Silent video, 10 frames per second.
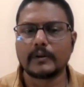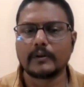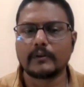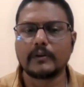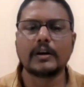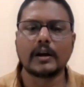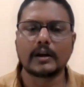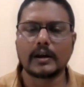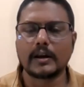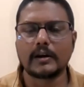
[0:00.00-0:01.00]

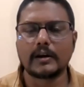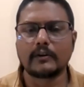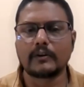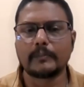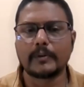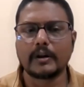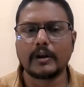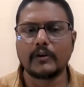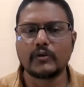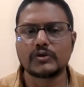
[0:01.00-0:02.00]
CDA, canine distemper.
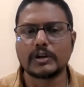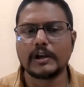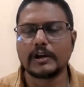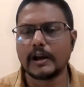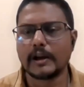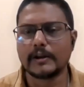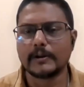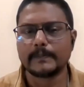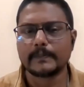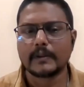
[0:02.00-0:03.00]
Eventually, it died,
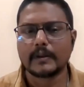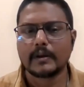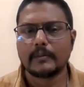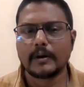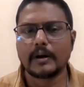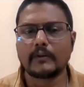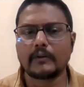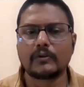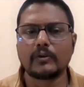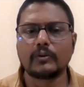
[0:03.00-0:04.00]
but it
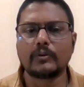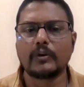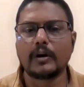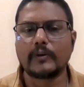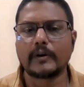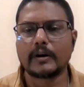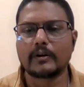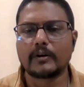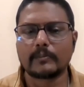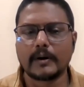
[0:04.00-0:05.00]
was due to a feral
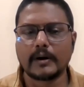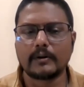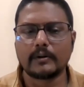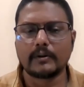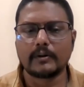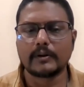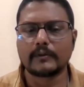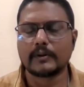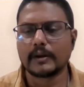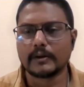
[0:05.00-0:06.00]
dog bite on
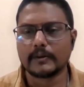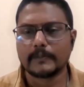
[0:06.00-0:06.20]
his leg.